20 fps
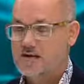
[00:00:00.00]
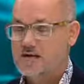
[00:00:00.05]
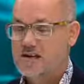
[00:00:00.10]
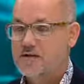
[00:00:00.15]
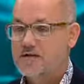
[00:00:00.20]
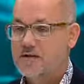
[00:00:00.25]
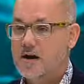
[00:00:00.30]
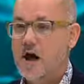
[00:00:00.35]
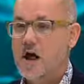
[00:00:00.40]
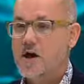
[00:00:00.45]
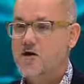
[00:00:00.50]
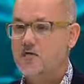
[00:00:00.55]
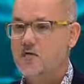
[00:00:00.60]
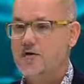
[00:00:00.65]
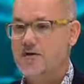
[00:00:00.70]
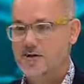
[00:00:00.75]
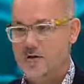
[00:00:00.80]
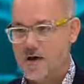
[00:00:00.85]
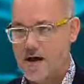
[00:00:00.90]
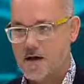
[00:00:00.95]

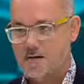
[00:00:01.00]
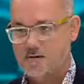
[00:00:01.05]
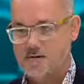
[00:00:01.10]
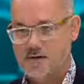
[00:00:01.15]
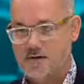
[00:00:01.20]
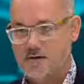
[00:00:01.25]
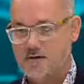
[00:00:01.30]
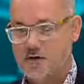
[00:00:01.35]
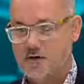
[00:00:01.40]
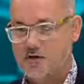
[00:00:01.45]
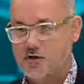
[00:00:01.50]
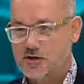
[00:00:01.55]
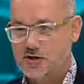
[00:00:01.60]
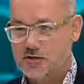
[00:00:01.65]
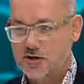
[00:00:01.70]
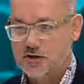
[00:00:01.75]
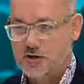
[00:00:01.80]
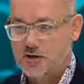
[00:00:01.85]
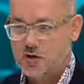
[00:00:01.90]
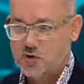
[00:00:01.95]
700,000. So
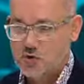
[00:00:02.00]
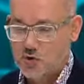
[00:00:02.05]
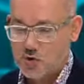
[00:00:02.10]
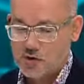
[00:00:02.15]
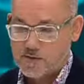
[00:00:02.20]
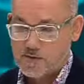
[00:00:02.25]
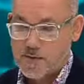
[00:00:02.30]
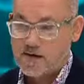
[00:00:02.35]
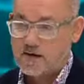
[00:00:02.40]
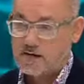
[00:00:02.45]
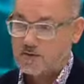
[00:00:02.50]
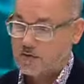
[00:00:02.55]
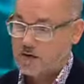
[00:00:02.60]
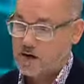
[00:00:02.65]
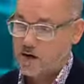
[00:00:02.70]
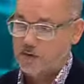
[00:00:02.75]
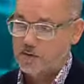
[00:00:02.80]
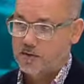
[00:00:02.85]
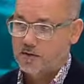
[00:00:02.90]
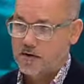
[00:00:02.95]
just in the short space of a
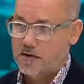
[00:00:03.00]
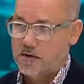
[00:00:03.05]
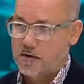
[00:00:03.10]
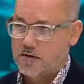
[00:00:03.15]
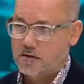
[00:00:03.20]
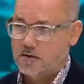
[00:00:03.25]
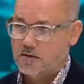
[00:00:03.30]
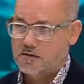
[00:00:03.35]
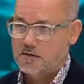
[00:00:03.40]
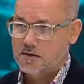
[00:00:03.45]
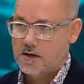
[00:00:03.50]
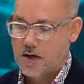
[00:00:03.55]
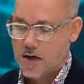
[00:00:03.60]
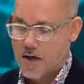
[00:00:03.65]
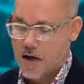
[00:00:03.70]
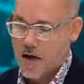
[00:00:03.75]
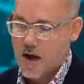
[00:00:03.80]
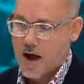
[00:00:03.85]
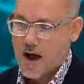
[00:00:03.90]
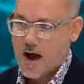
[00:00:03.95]
couple of years,
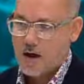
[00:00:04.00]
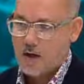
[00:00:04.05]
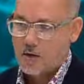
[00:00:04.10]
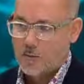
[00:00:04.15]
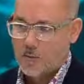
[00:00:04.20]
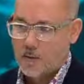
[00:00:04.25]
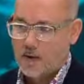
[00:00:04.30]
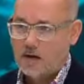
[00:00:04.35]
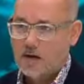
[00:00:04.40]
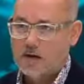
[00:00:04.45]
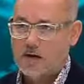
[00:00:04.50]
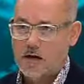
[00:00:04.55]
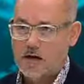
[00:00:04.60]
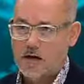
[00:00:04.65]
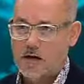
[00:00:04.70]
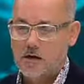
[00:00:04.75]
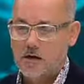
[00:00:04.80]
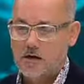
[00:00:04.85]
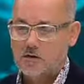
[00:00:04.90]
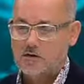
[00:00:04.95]
our
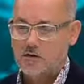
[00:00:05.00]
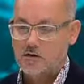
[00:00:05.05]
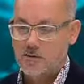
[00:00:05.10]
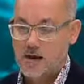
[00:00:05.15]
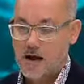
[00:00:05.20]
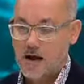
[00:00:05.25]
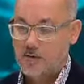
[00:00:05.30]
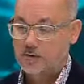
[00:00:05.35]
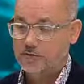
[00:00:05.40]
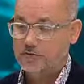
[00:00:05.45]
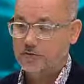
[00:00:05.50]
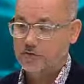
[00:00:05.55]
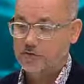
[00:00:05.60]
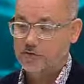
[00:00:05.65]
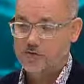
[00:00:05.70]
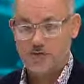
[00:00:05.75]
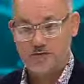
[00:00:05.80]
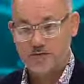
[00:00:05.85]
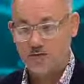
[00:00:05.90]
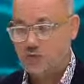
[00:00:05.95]
ability to be able to
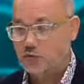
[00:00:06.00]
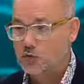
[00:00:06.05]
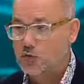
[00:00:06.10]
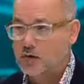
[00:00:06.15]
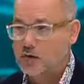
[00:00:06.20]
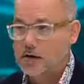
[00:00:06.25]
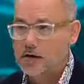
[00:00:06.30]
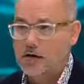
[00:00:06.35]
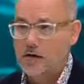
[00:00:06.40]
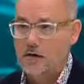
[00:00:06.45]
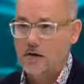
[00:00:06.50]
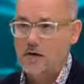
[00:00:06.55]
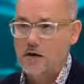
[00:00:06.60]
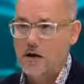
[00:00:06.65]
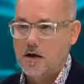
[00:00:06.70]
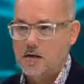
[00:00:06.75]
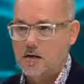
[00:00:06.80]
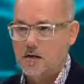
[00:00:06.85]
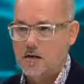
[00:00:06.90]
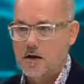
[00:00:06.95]
sort of drill in
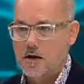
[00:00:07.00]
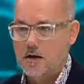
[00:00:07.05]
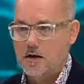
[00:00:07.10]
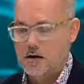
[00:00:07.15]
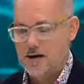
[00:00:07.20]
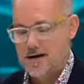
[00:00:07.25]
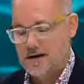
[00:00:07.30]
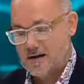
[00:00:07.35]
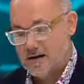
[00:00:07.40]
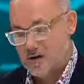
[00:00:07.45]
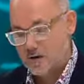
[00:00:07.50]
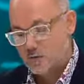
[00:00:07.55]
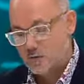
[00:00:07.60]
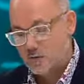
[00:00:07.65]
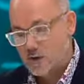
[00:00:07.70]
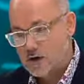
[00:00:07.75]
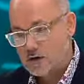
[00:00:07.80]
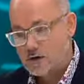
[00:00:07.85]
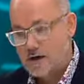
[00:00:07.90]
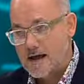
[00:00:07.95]
and get,
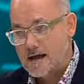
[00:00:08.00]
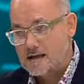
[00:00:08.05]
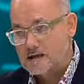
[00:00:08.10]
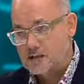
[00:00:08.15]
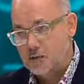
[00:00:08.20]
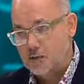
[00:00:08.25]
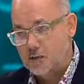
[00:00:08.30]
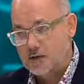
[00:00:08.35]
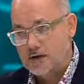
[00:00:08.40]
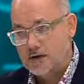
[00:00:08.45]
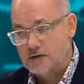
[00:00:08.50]
real expert